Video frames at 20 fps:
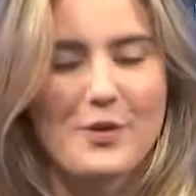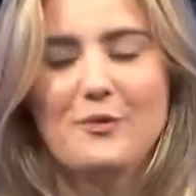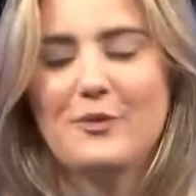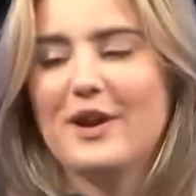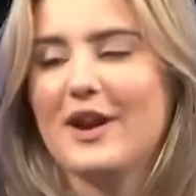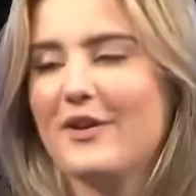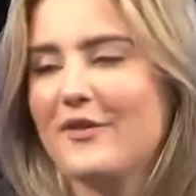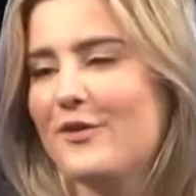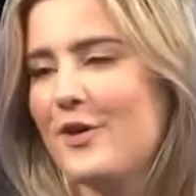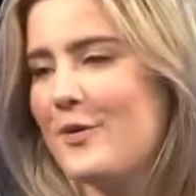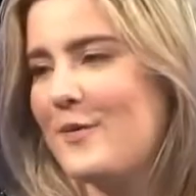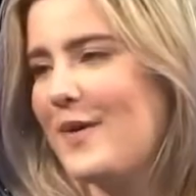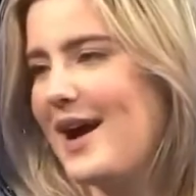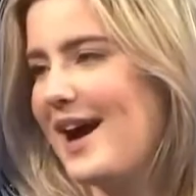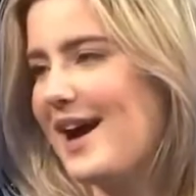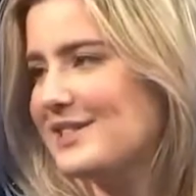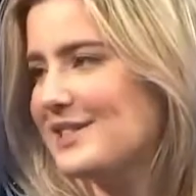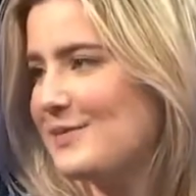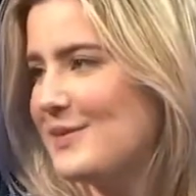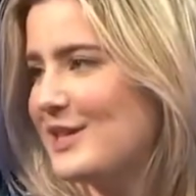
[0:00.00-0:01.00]
when Afope
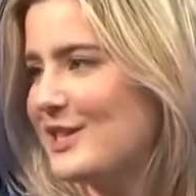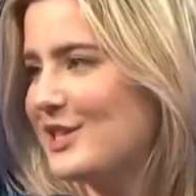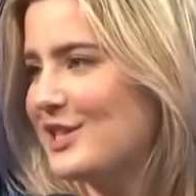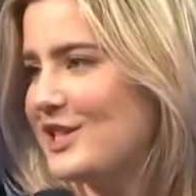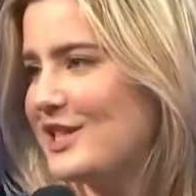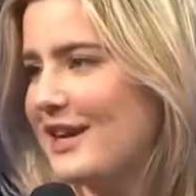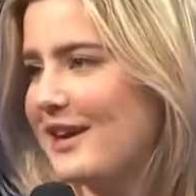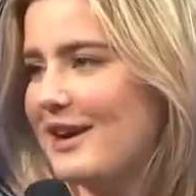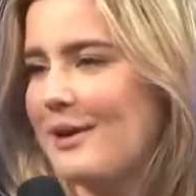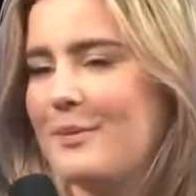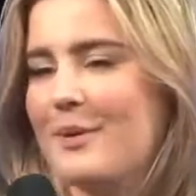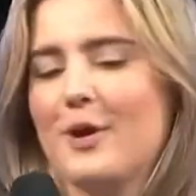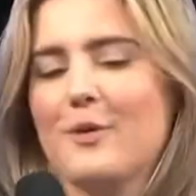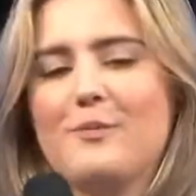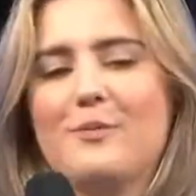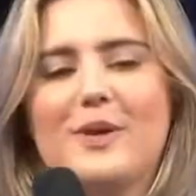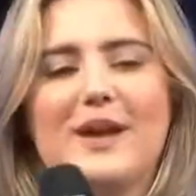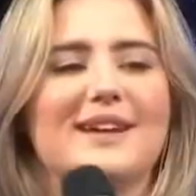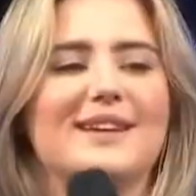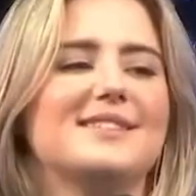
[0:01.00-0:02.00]
asked me to share
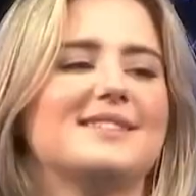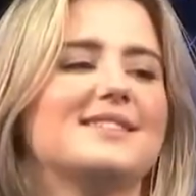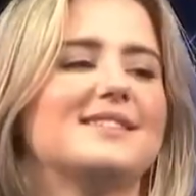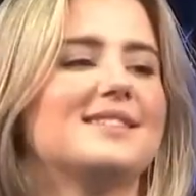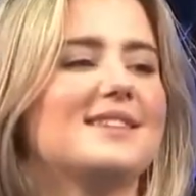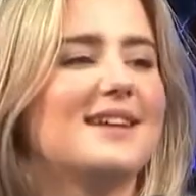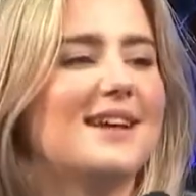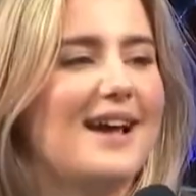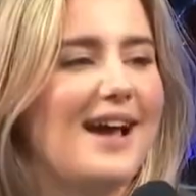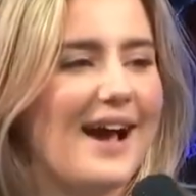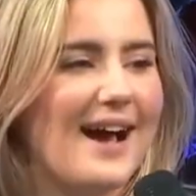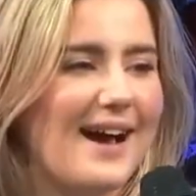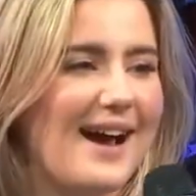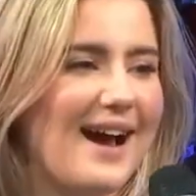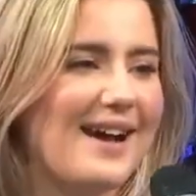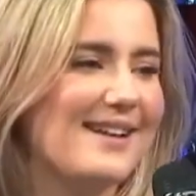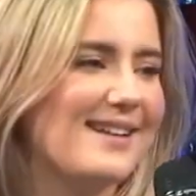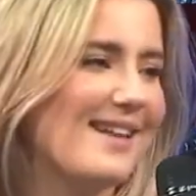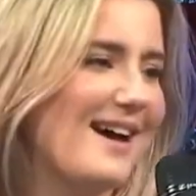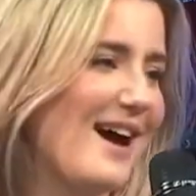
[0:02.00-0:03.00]
about peace, I
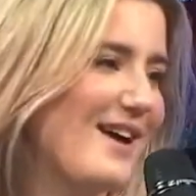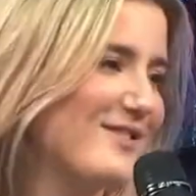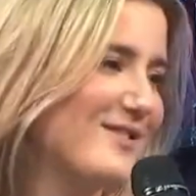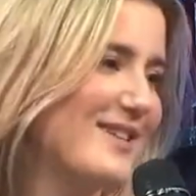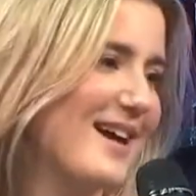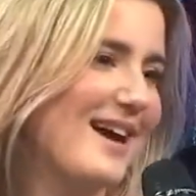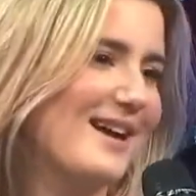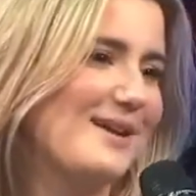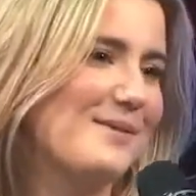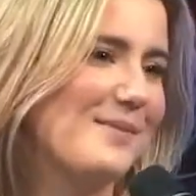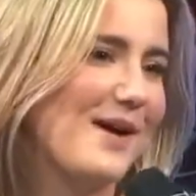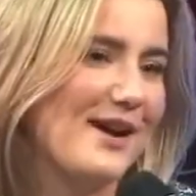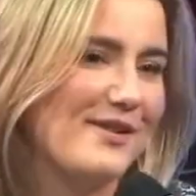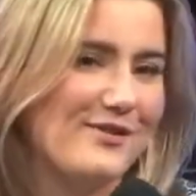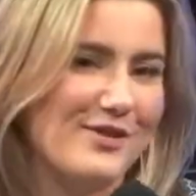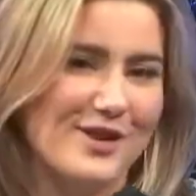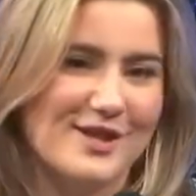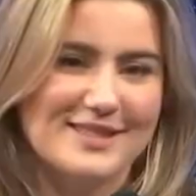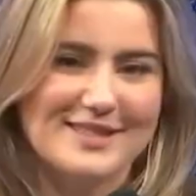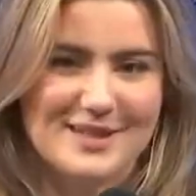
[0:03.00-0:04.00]
kind of laughed at him at
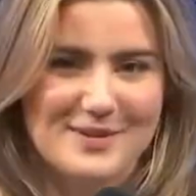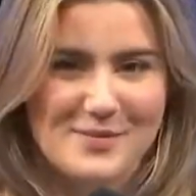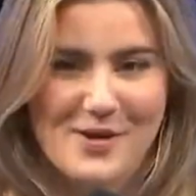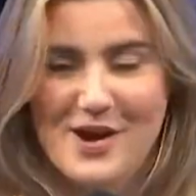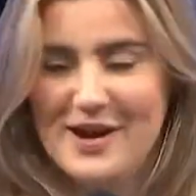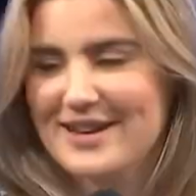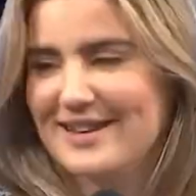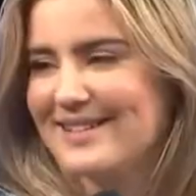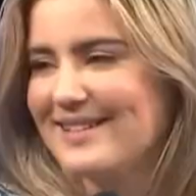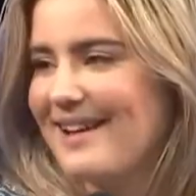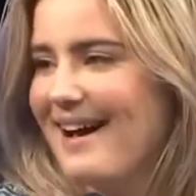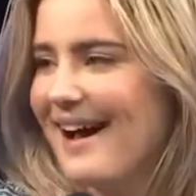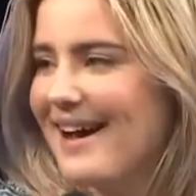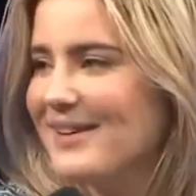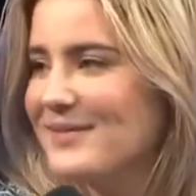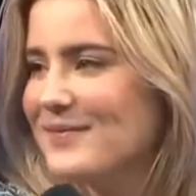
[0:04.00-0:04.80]
first, I'm not going to lie,